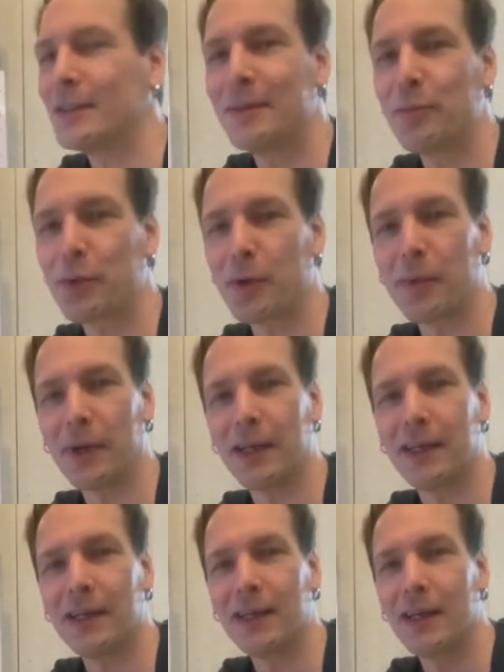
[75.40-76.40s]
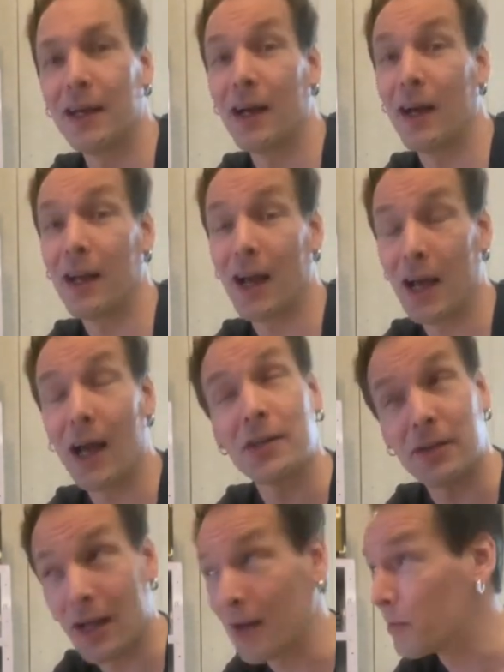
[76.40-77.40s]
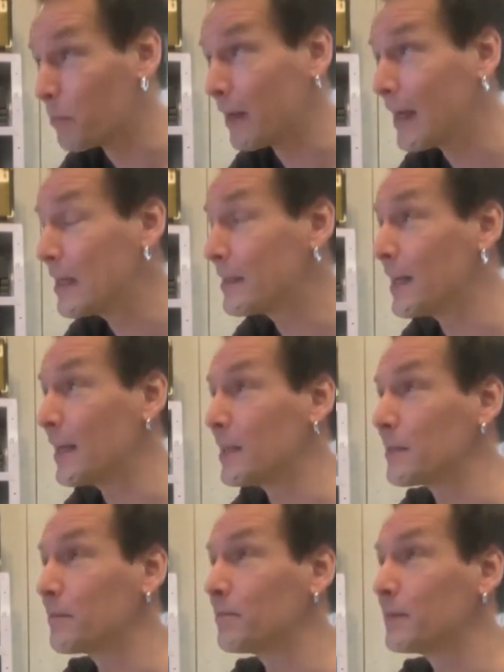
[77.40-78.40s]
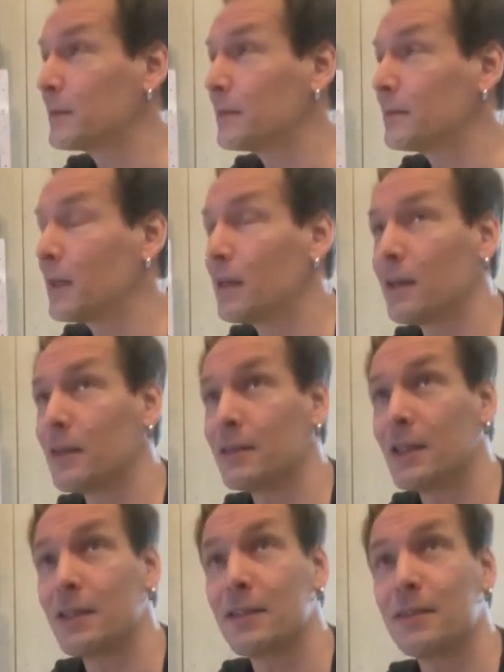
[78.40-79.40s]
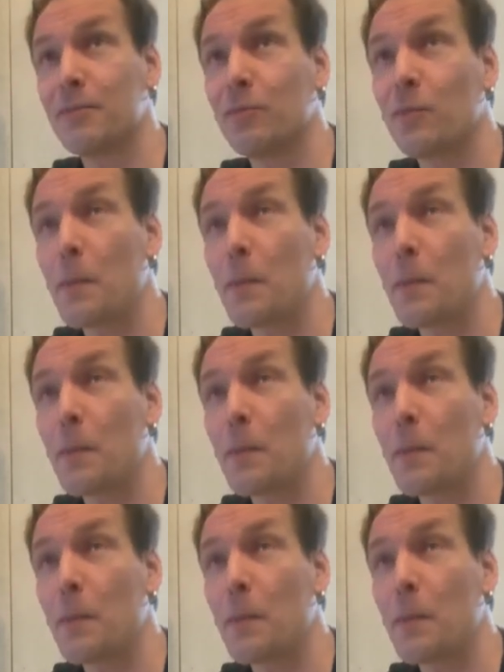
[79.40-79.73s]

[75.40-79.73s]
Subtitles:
properly, and I haven't played tennis since